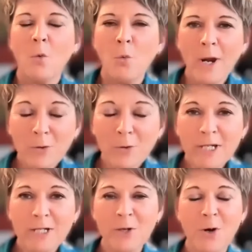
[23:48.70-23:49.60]
When
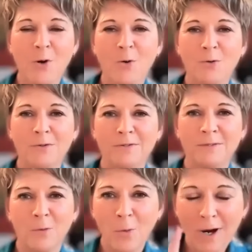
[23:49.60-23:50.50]
we know,
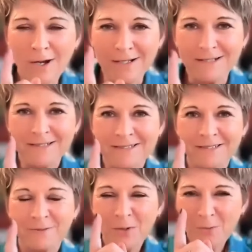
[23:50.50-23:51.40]
when
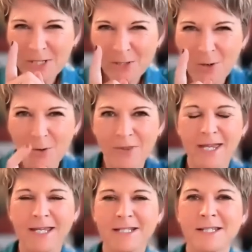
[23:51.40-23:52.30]
we know
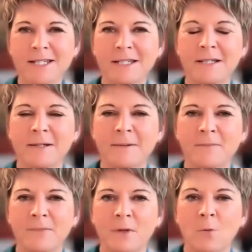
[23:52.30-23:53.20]
that
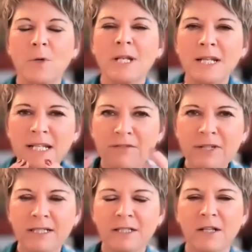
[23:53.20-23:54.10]
we're
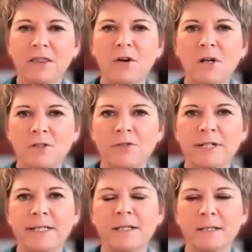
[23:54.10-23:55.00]
living in a
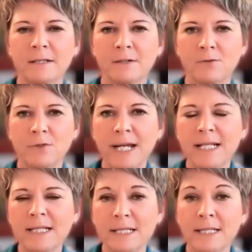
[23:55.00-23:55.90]
thought-created
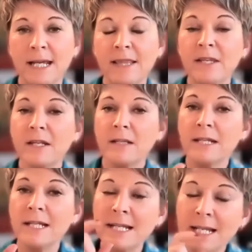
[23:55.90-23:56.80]
reality, and that
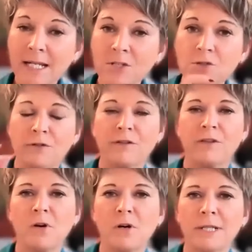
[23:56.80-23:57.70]
the nature of
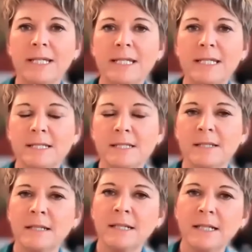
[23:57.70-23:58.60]
thought is
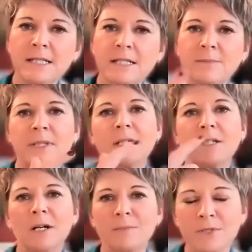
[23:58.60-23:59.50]
it's something that
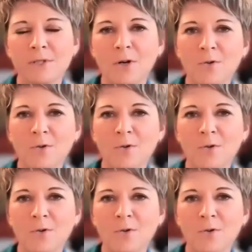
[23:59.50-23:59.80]
comes and